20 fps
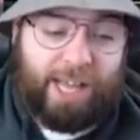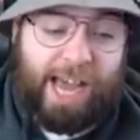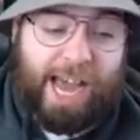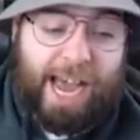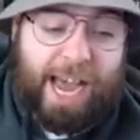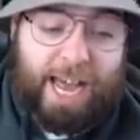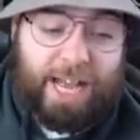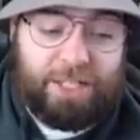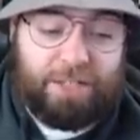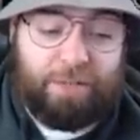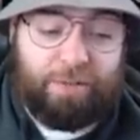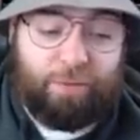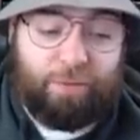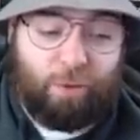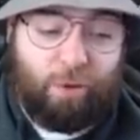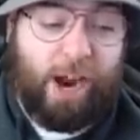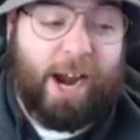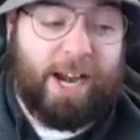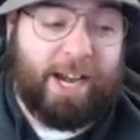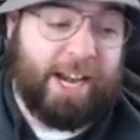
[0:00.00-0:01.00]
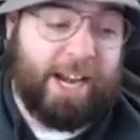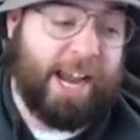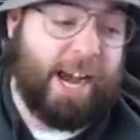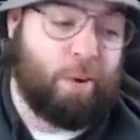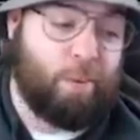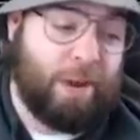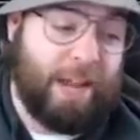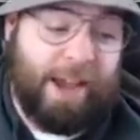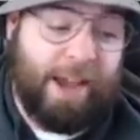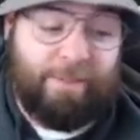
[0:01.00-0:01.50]
As of right
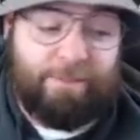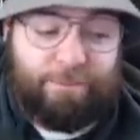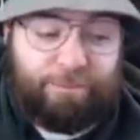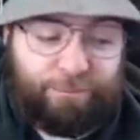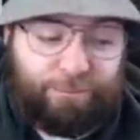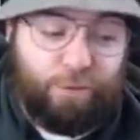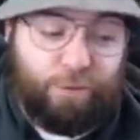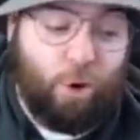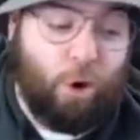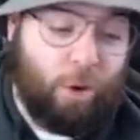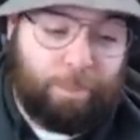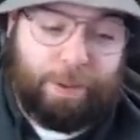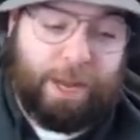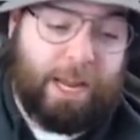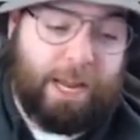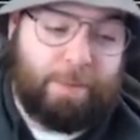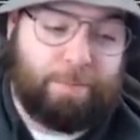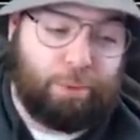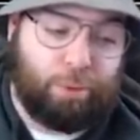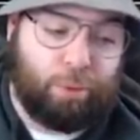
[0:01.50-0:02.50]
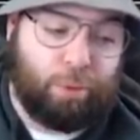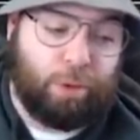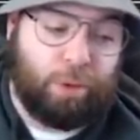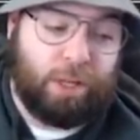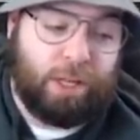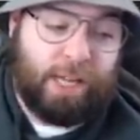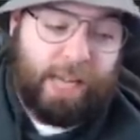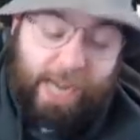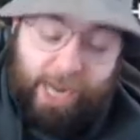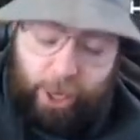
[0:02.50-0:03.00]
now, we have 4 people
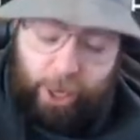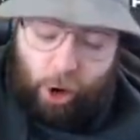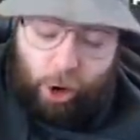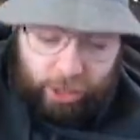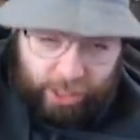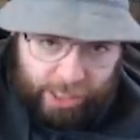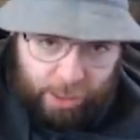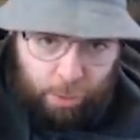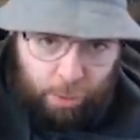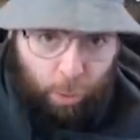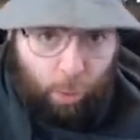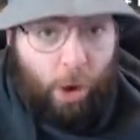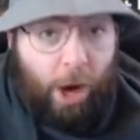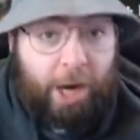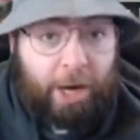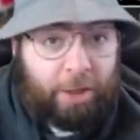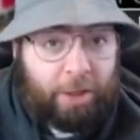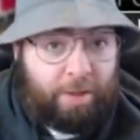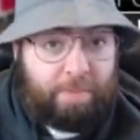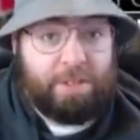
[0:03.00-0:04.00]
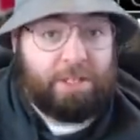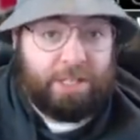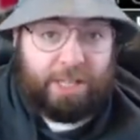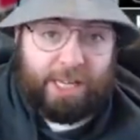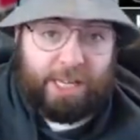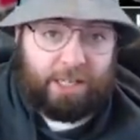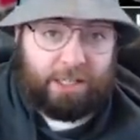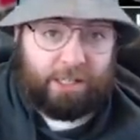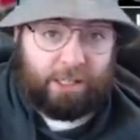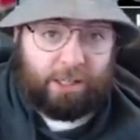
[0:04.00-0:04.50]
and only 1 of them is
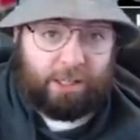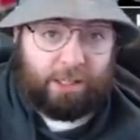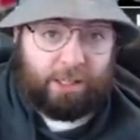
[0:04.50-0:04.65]
decent.